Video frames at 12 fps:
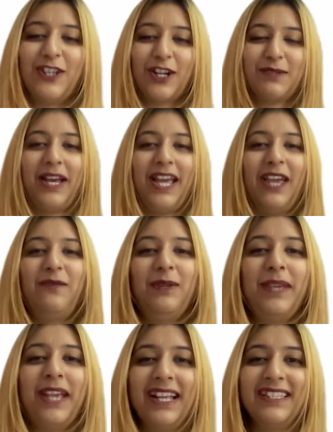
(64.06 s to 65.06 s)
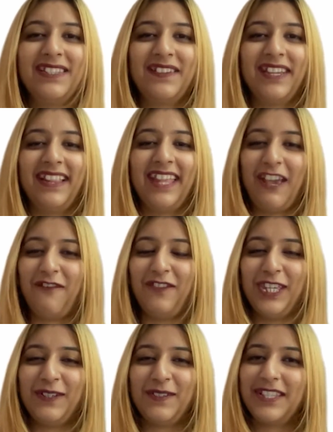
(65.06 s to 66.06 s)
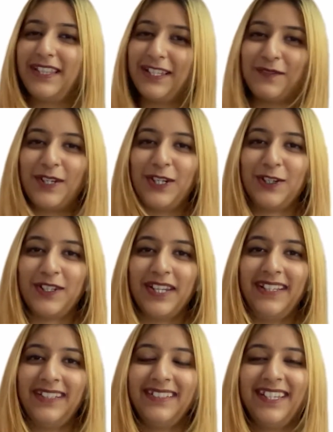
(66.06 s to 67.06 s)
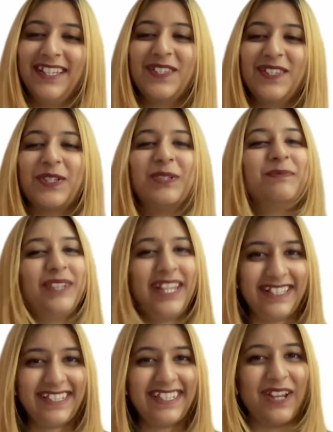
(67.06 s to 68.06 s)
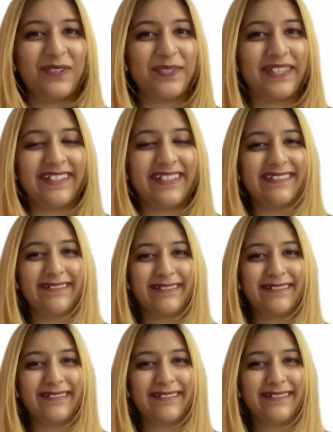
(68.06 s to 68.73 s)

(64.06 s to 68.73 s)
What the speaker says: Dr. Maya will be answering the FAQs in this video today. So let's start with it.